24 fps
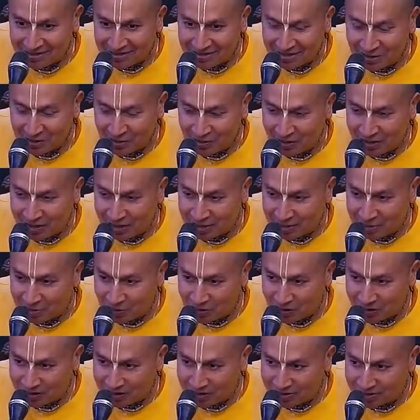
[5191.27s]
it is
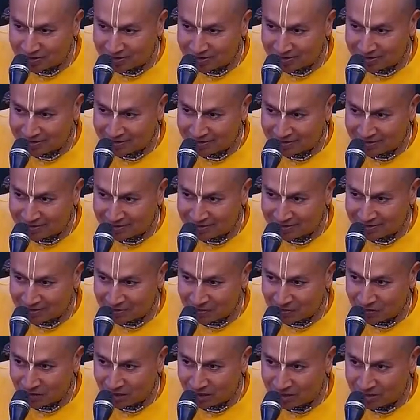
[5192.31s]
not,
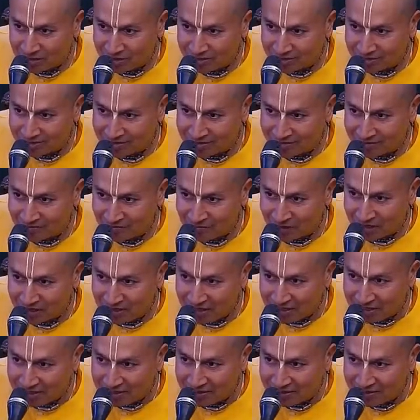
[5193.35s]
you can't
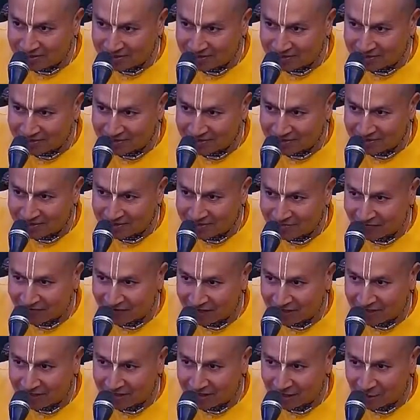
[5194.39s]
predict the
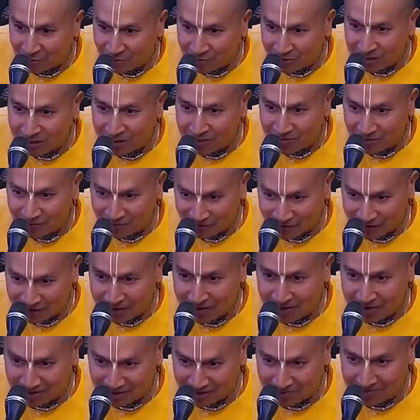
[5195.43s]
final outcome of the
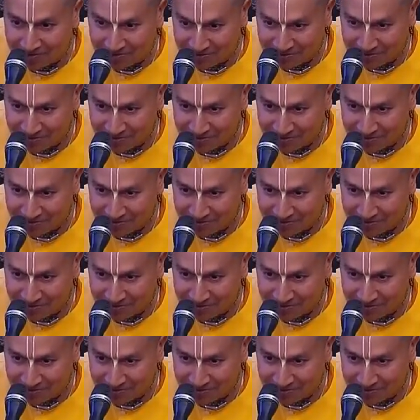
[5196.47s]
color.